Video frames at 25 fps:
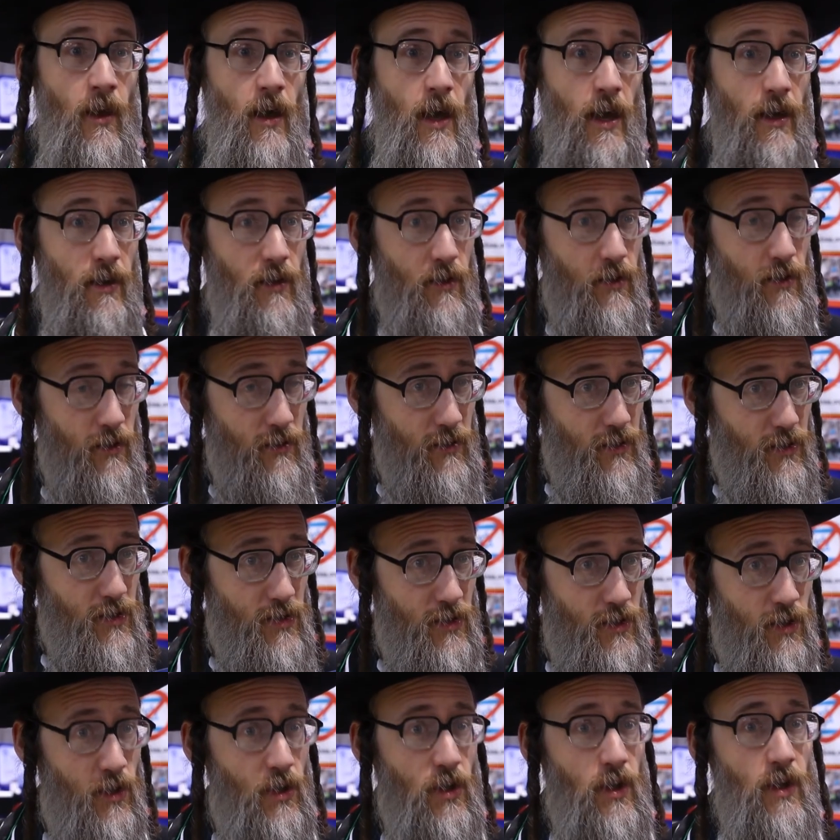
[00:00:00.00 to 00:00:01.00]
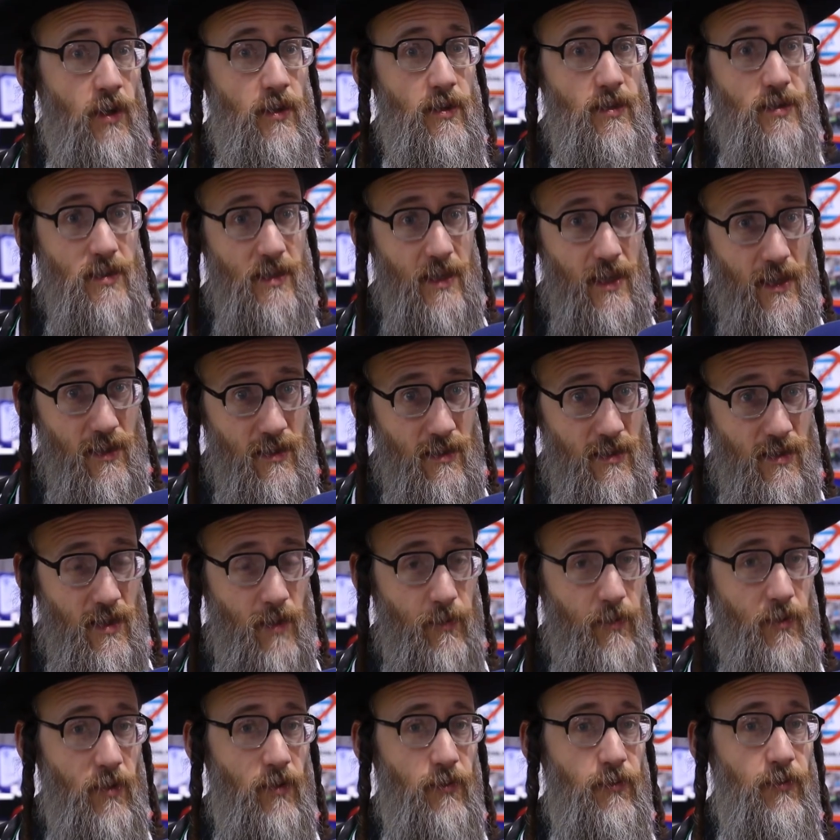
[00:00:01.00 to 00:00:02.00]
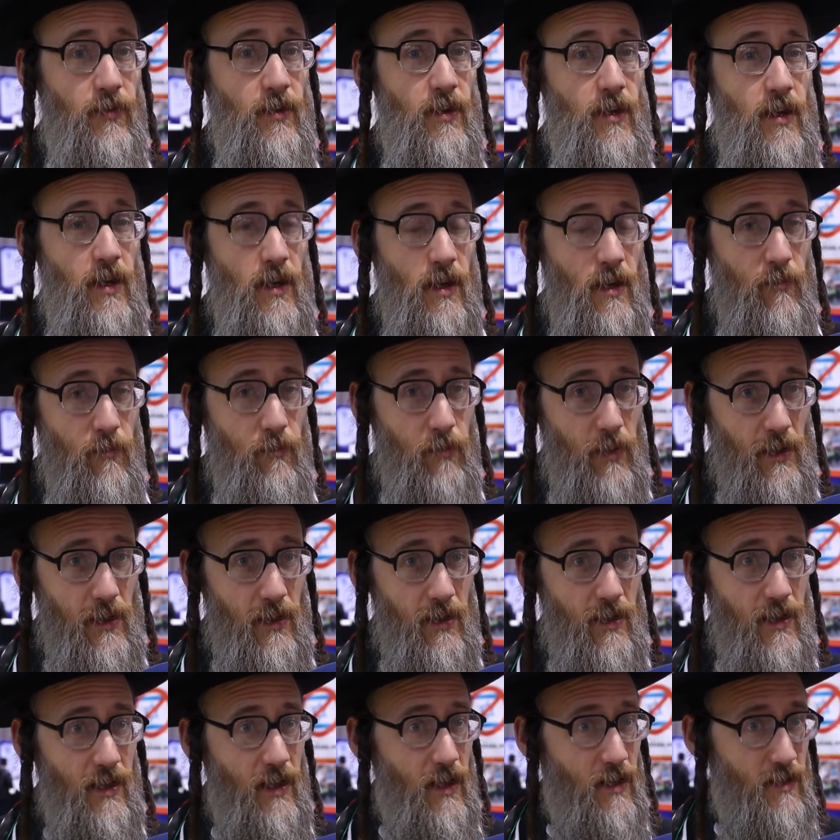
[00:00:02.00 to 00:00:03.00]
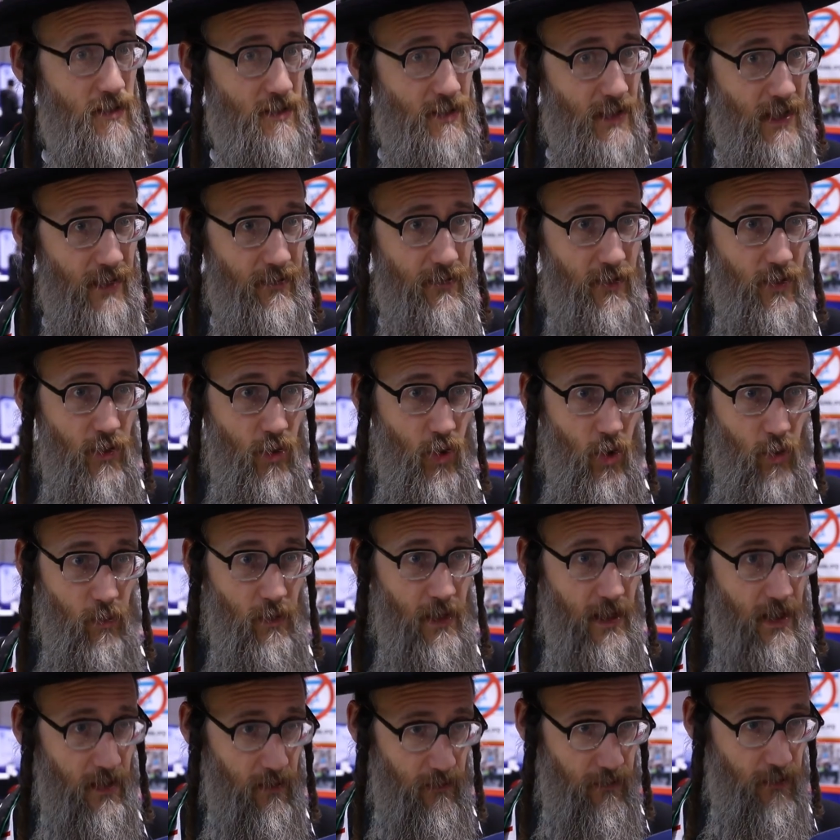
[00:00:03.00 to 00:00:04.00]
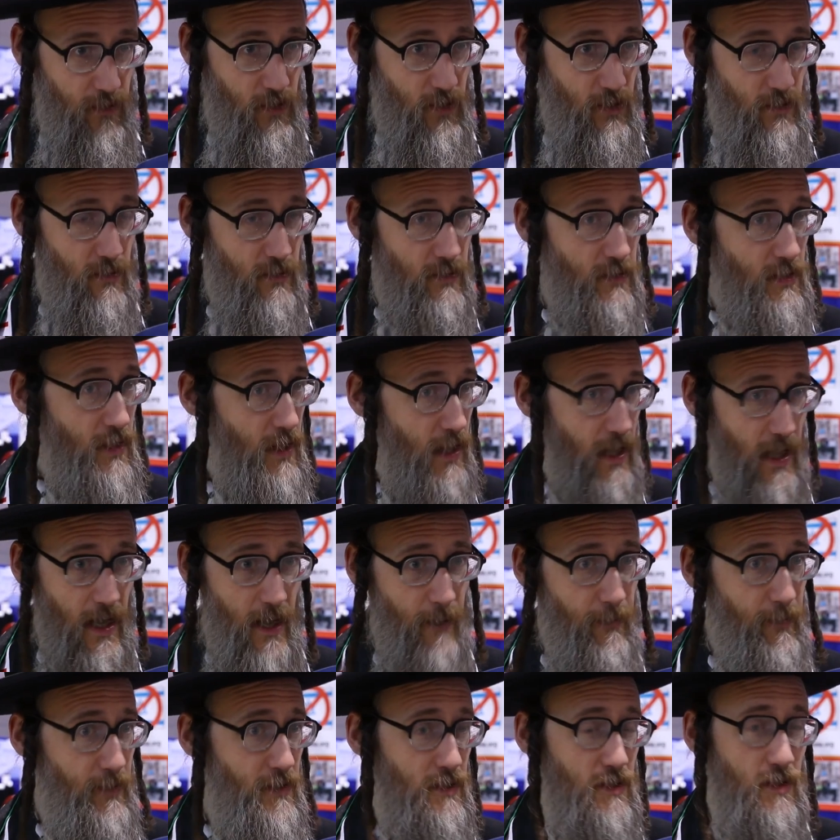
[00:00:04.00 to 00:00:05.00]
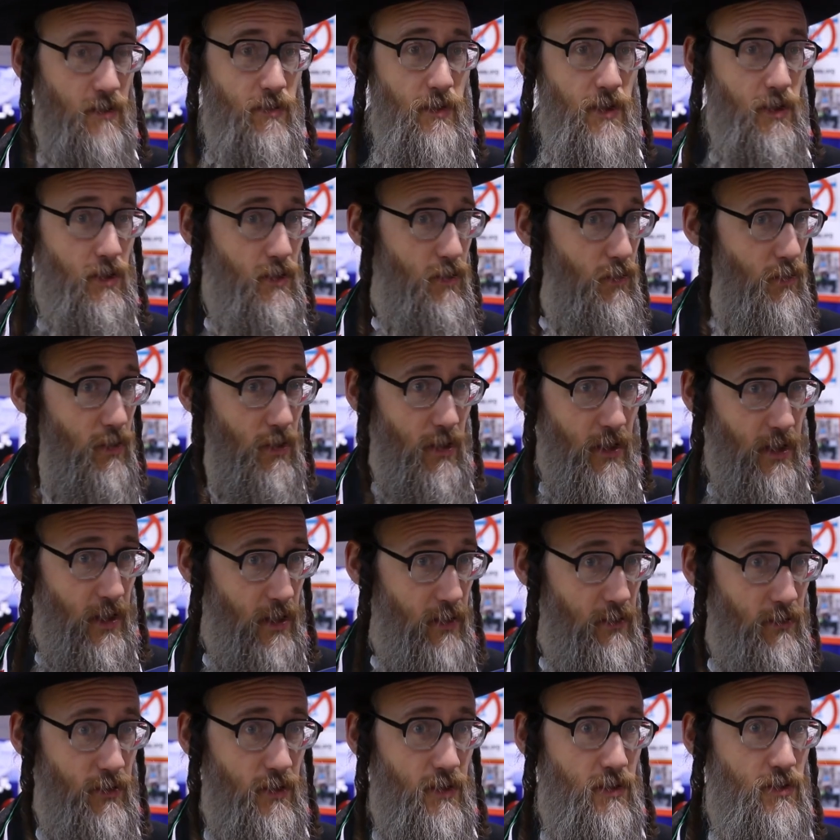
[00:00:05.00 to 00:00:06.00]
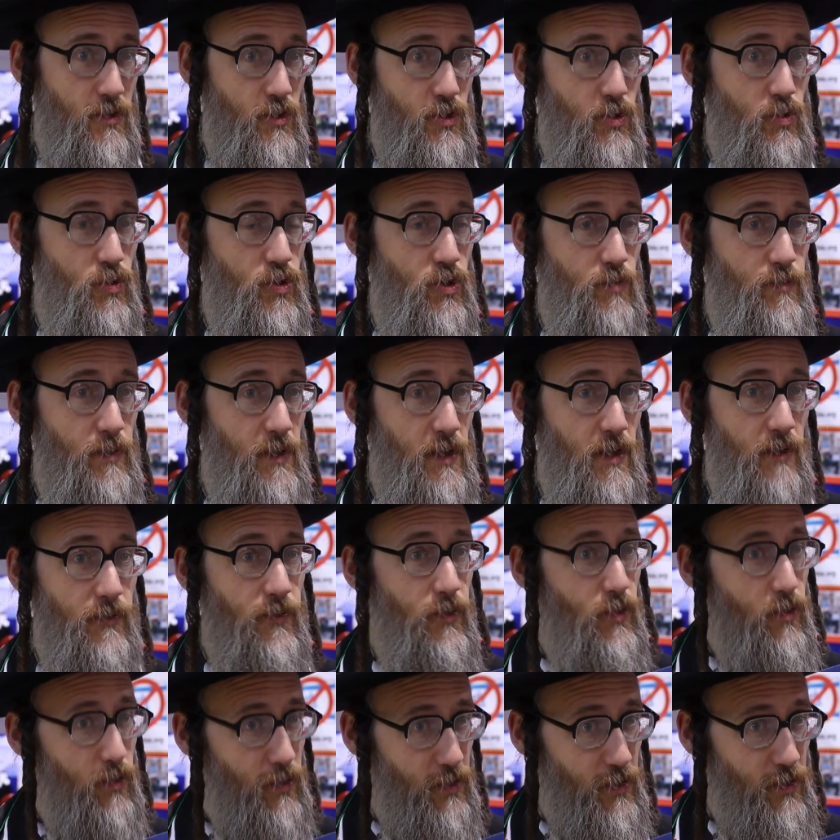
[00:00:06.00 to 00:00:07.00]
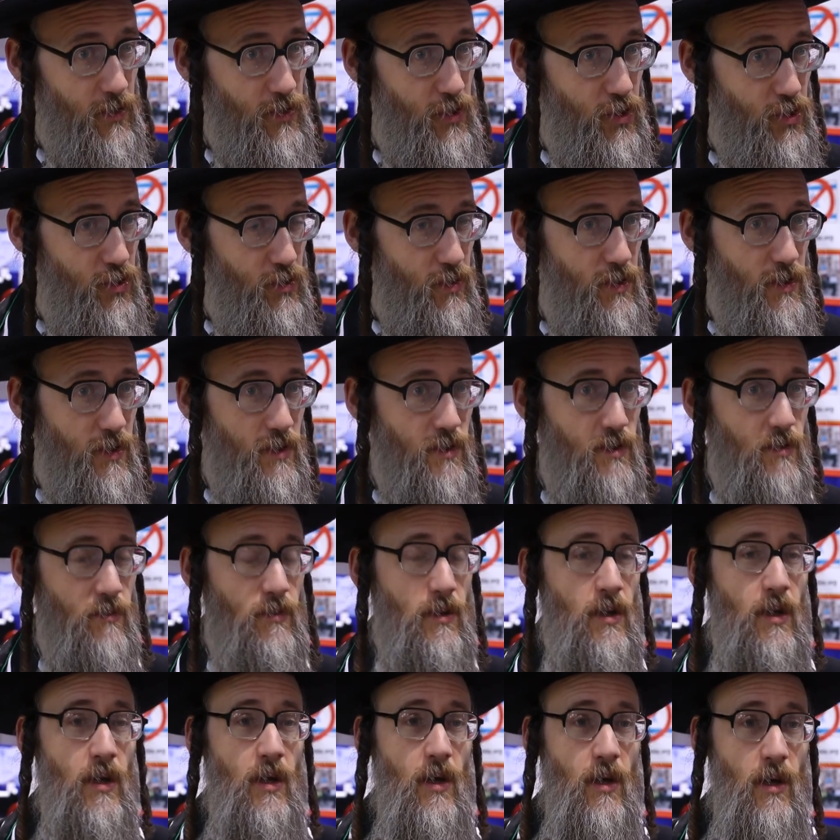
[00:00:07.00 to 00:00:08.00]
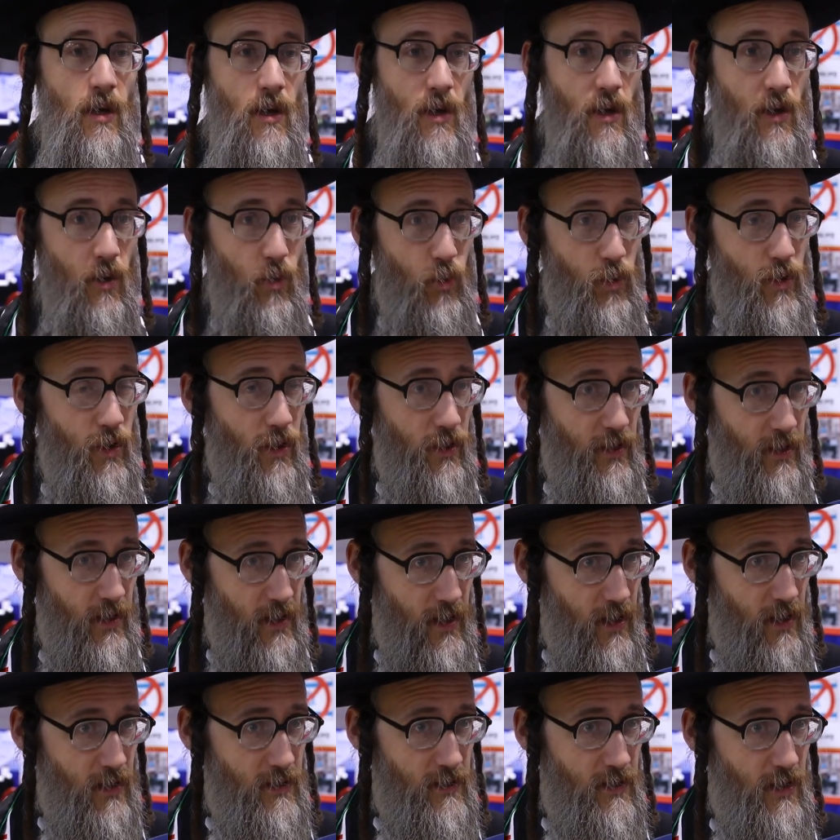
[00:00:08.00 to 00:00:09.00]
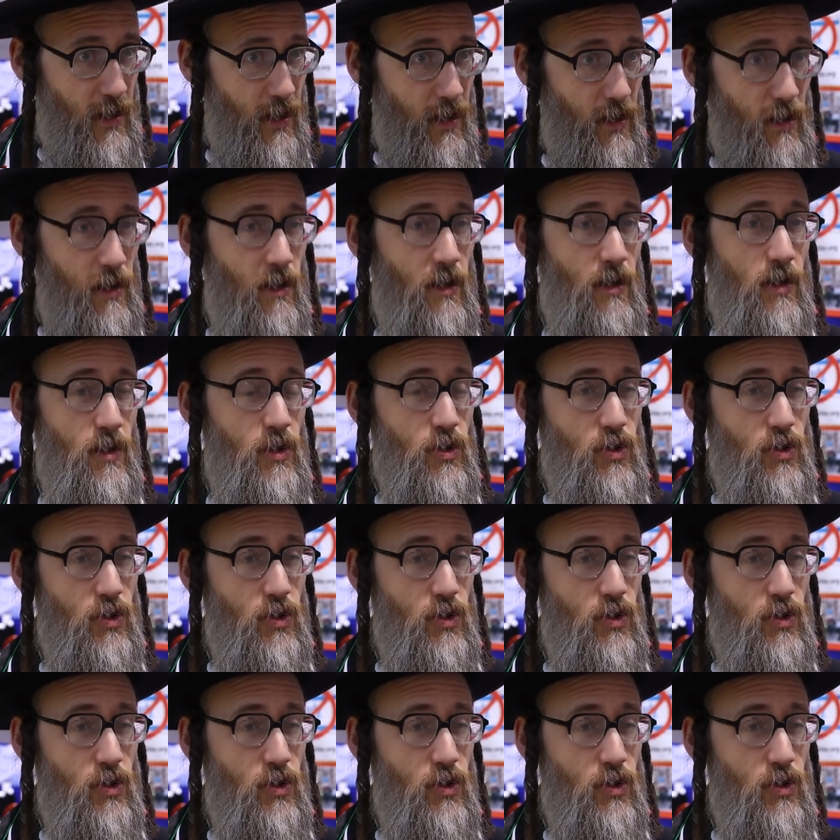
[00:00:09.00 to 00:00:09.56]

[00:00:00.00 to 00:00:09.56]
And in addition, this concept of building a sovereign homeland for Jews happens to be in total contrast to Jewish belief. According to Judaism, uh, we are in exile.